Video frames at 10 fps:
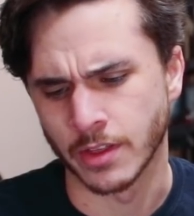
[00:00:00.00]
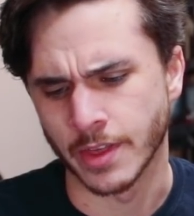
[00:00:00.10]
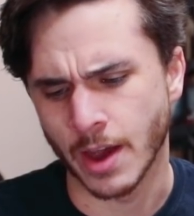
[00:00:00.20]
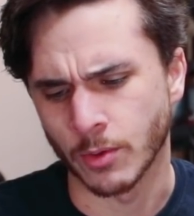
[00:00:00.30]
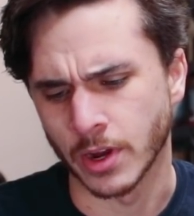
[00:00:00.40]

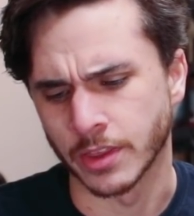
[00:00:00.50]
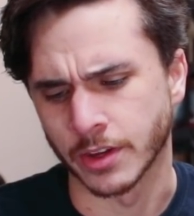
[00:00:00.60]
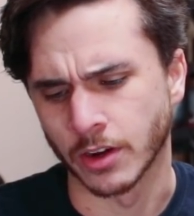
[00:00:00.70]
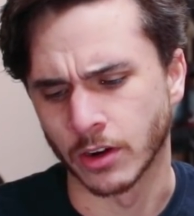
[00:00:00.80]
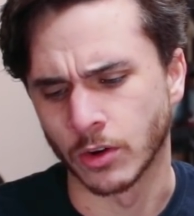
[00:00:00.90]
That way, the
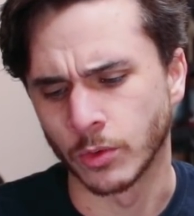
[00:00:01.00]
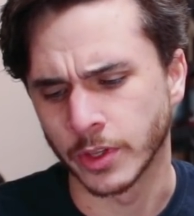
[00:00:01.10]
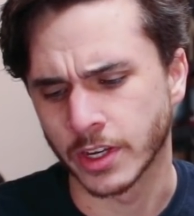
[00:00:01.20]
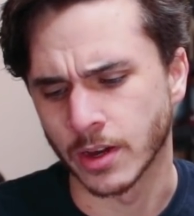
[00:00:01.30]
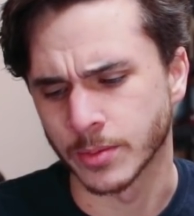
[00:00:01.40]
car
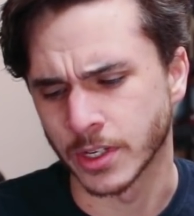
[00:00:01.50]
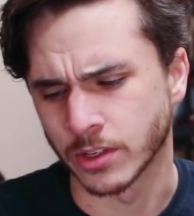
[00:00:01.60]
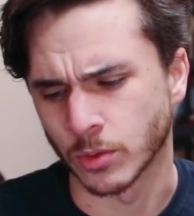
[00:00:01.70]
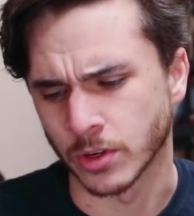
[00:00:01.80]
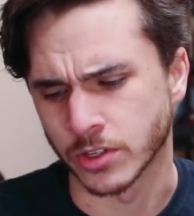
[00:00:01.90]
only comes
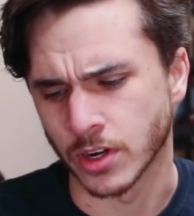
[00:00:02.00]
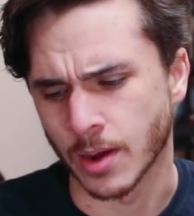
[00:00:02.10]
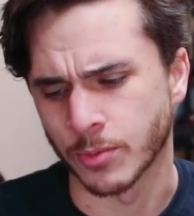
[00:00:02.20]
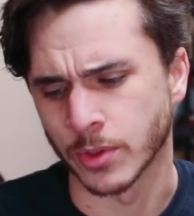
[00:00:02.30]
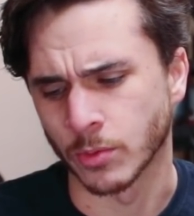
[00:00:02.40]
into our
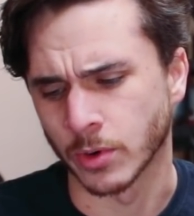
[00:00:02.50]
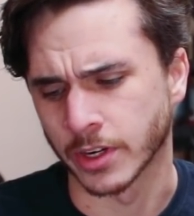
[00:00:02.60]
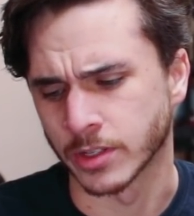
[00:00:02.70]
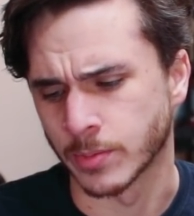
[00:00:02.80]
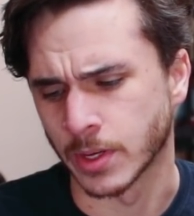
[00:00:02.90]
shop when the
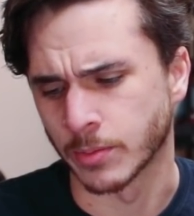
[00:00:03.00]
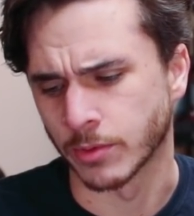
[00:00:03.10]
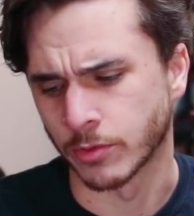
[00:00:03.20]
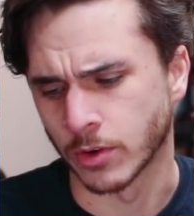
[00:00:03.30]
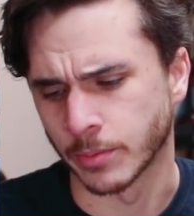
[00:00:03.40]
work is being
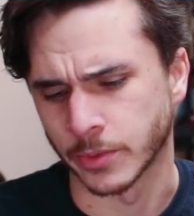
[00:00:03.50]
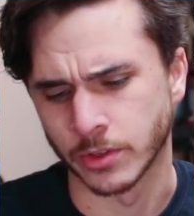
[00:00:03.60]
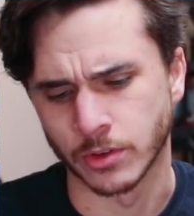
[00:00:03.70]
performed.